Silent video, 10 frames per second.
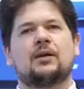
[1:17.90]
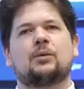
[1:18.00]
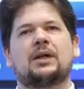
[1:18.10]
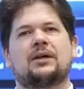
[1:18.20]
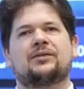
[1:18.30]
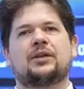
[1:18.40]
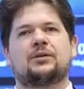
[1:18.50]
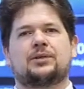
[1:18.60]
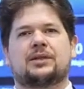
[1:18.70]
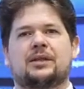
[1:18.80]
We have
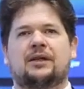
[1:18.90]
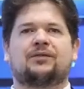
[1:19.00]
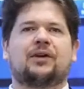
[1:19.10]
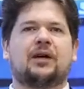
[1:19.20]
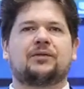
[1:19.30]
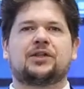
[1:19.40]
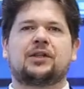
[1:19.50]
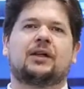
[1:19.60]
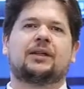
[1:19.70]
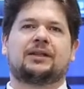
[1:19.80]
used a
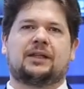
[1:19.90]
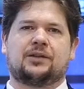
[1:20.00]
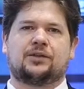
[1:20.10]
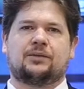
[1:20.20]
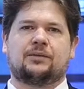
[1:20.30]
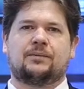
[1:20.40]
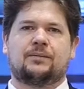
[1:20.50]
5G architecture